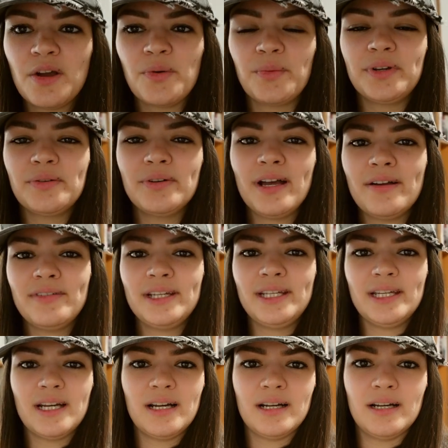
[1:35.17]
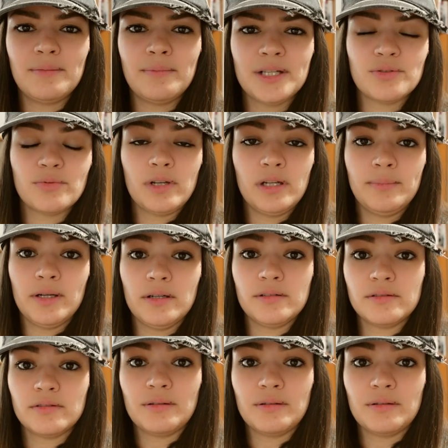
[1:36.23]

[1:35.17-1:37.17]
We don't have any uh, mozzarella balls,